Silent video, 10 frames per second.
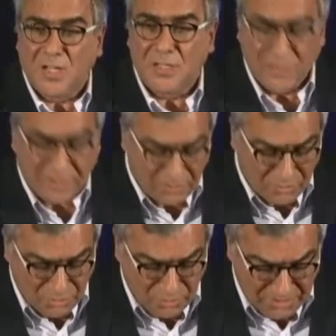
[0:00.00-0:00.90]
and
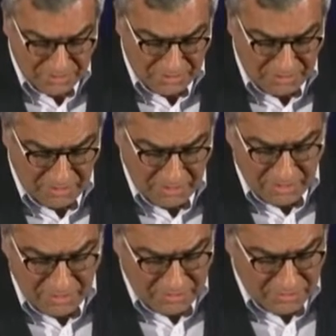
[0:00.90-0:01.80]
in the USA.
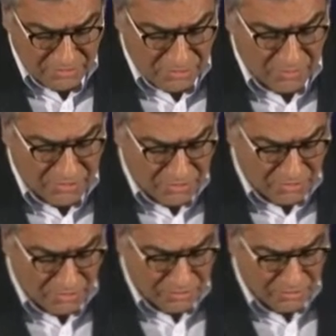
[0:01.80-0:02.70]
And as a
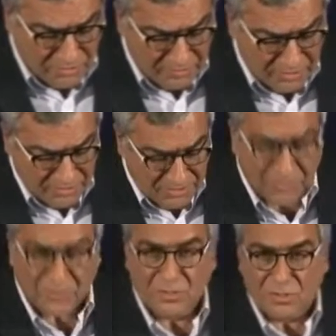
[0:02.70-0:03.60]
result of
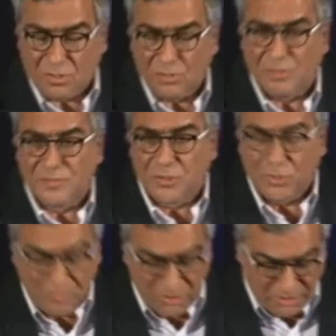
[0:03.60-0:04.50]
these, all of these
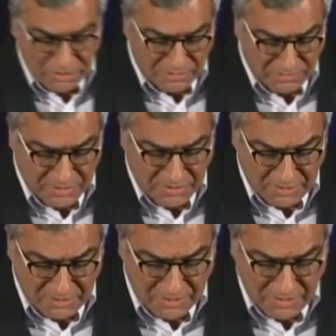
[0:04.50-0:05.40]
accumulation of
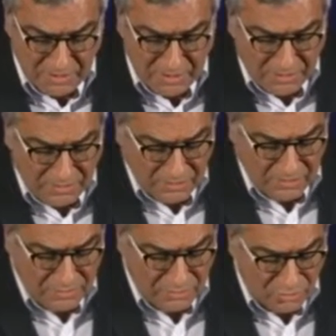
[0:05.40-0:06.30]
studies,
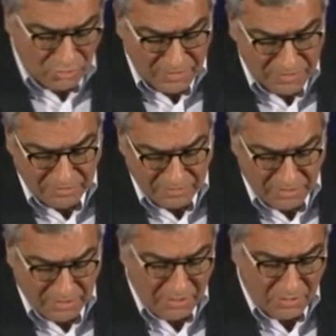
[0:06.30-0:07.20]
the US
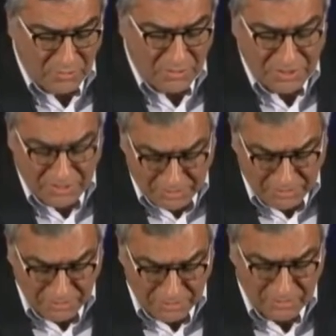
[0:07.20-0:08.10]
FDA
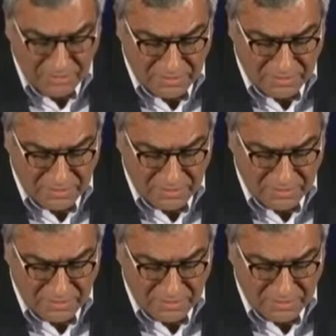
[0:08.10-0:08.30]
rejected